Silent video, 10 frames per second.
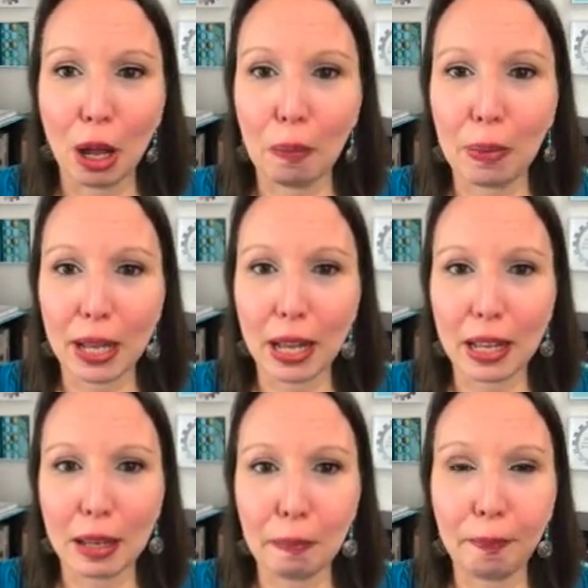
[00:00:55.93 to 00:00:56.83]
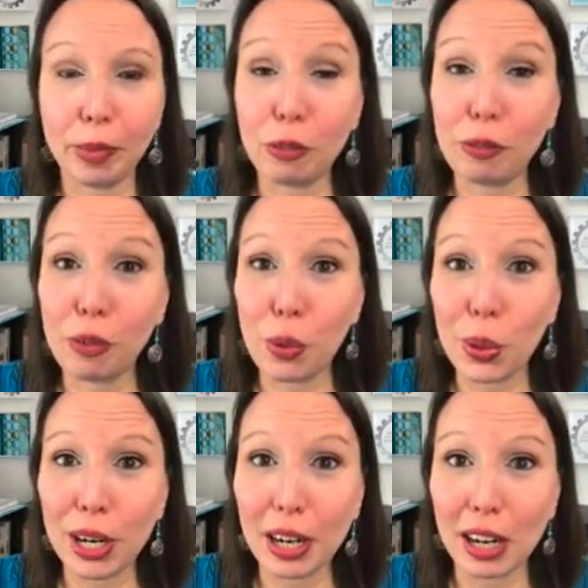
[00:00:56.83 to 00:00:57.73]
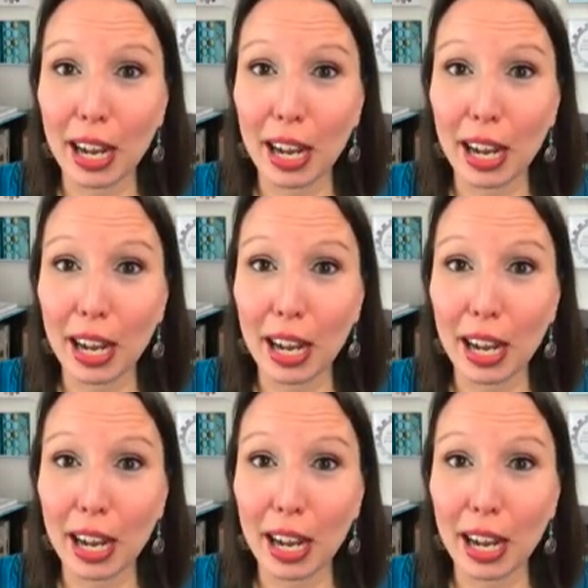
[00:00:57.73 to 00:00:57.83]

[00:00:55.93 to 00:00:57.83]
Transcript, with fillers: but um, for,